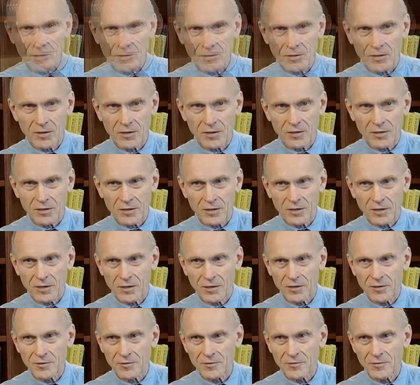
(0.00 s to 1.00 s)

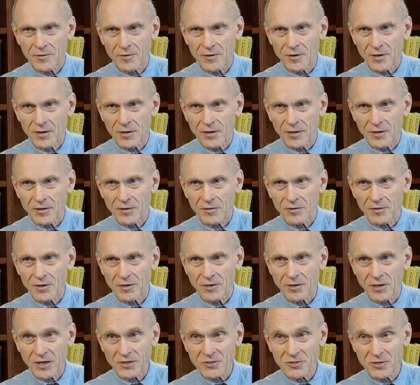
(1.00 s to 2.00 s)
The
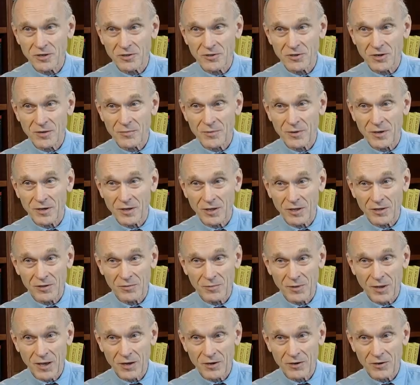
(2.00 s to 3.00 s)
induction therapy
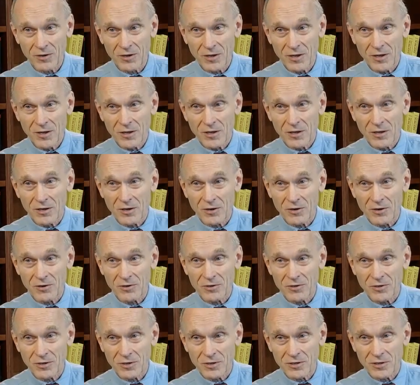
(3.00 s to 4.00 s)
does matter
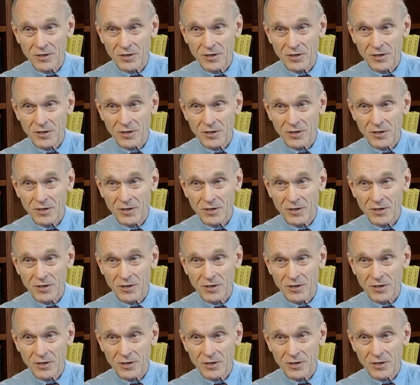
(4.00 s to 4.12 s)
here,